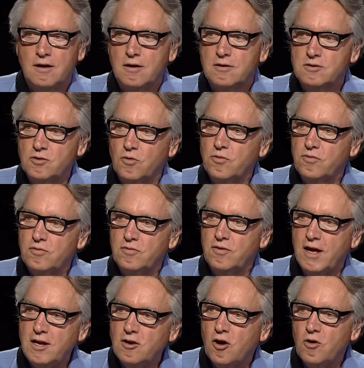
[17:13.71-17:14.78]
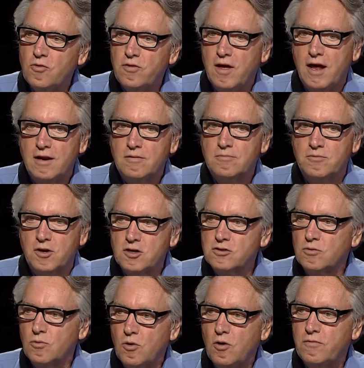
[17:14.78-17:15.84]
so they know that there's a
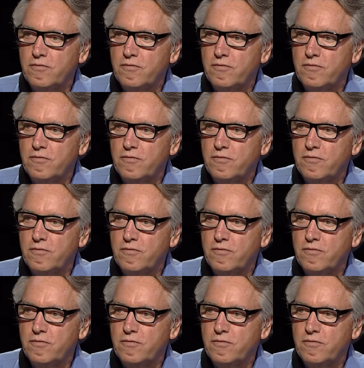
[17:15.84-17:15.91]
role